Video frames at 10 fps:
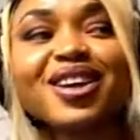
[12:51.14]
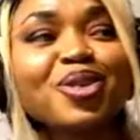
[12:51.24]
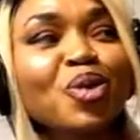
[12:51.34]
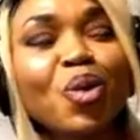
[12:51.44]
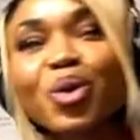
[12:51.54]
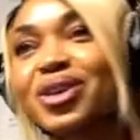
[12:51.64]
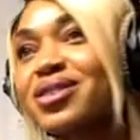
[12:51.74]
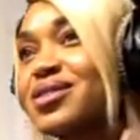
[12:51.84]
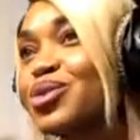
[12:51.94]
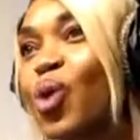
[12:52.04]
You know,
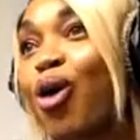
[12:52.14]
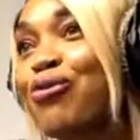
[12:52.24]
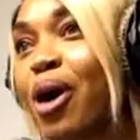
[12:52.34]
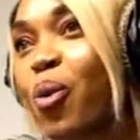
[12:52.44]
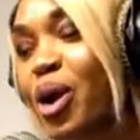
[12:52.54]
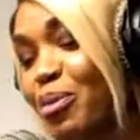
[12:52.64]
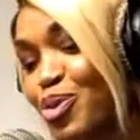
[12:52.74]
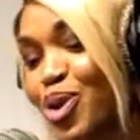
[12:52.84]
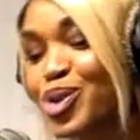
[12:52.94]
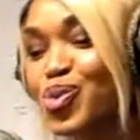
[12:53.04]
it's you are
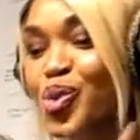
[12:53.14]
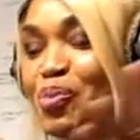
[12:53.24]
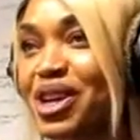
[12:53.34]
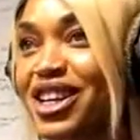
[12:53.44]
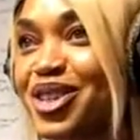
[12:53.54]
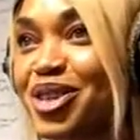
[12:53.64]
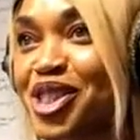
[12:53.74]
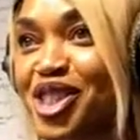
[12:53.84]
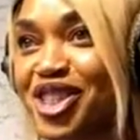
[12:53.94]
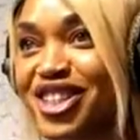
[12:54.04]
overwhelmed, you are swimming in the
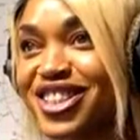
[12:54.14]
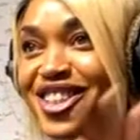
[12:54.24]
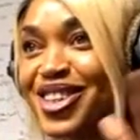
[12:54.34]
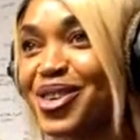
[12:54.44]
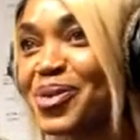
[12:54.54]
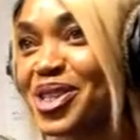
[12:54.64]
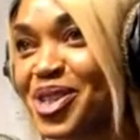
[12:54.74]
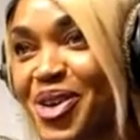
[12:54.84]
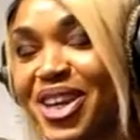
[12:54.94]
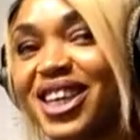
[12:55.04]
ocean, you know, with
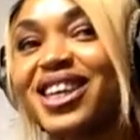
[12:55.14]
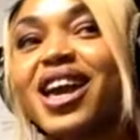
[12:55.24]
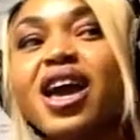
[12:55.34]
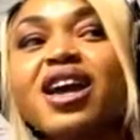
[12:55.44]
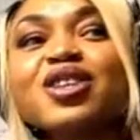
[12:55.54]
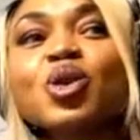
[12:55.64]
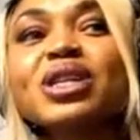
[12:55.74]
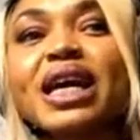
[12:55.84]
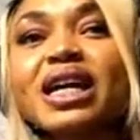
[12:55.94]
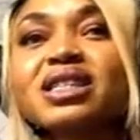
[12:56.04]
joy. So
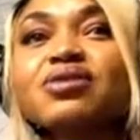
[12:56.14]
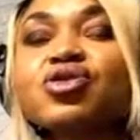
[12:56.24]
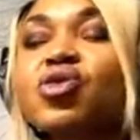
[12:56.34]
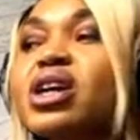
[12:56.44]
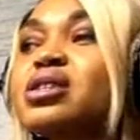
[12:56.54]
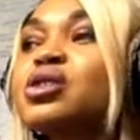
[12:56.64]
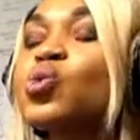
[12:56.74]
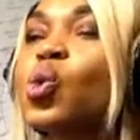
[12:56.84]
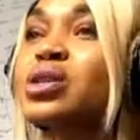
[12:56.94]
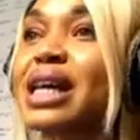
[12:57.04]
negative stress is
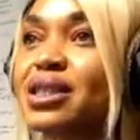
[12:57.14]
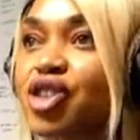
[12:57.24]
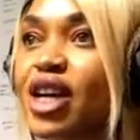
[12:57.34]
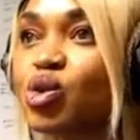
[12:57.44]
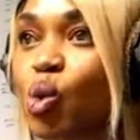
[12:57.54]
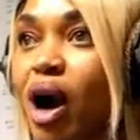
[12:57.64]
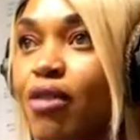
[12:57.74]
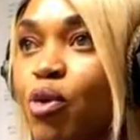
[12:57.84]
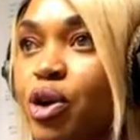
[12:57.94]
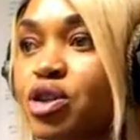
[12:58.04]
what I try to
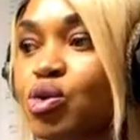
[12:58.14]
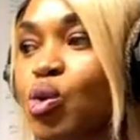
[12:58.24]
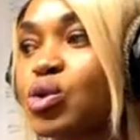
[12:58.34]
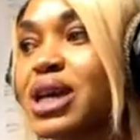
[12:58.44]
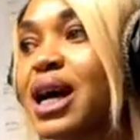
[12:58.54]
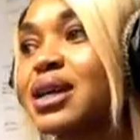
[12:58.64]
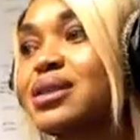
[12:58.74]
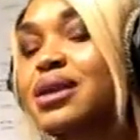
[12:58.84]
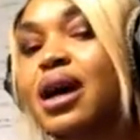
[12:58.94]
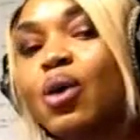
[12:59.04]
avoid so
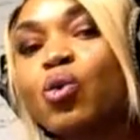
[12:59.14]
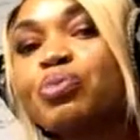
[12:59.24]
that I will